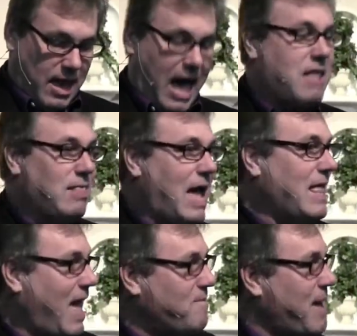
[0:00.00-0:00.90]
I'd
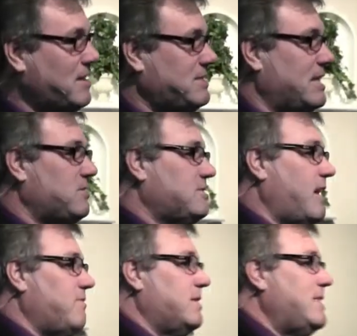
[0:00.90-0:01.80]
like to have about six or
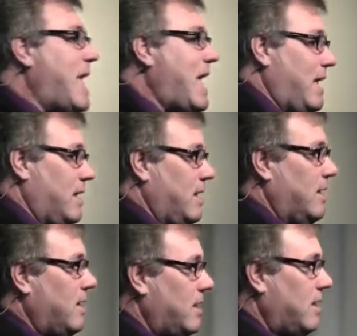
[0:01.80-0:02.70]
seven a day,
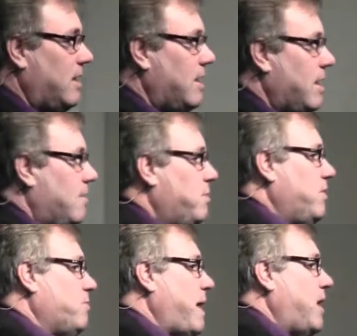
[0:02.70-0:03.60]
but
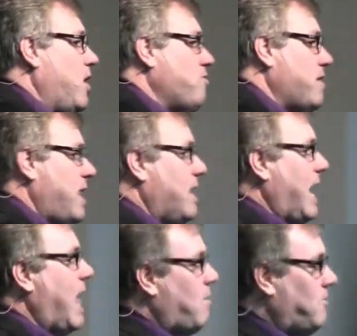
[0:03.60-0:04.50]
there's about 180
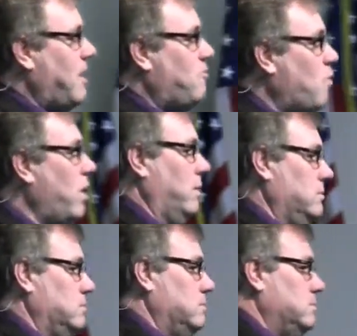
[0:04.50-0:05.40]
calories in each one.
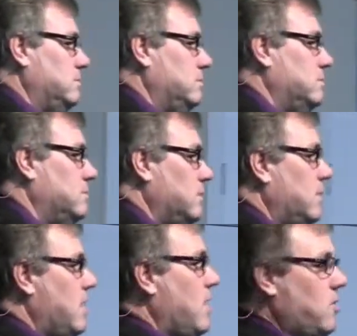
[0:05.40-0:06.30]

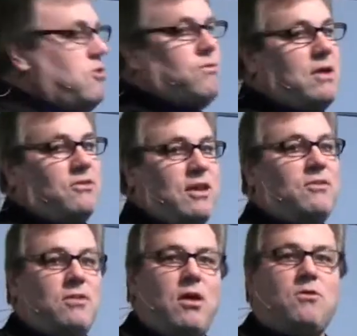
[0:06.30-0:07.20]
You drink
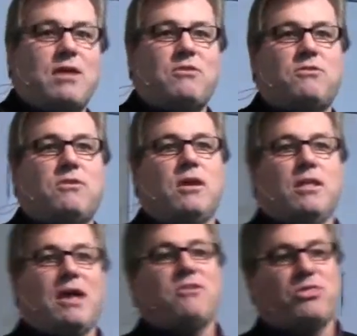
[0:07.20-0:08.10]
six of those, that's
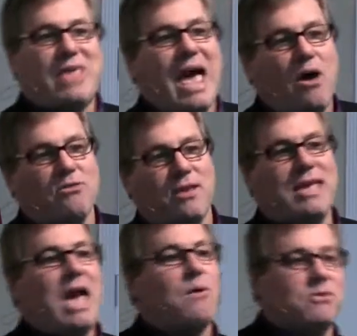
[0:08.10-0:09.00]
that's a thousand
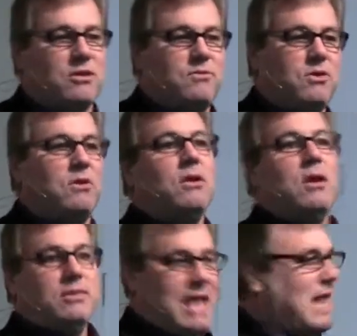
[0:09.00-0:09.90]
calories of your
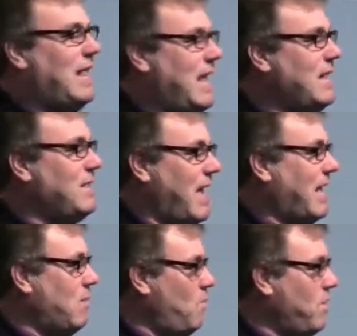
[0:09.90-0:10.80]
daily
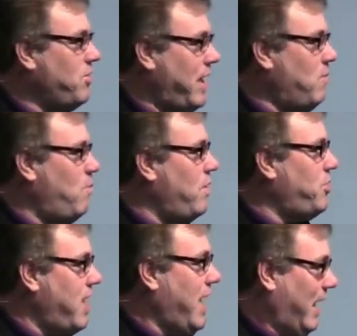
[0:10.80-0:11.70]
intake in one in one
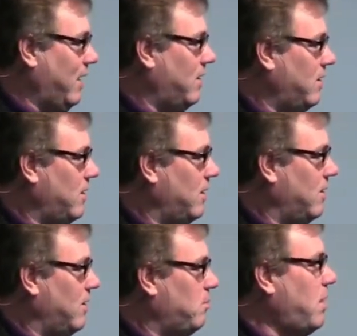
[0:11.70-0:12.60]
thing,
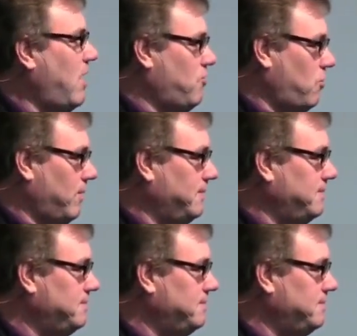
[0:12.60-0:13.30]
pleasure.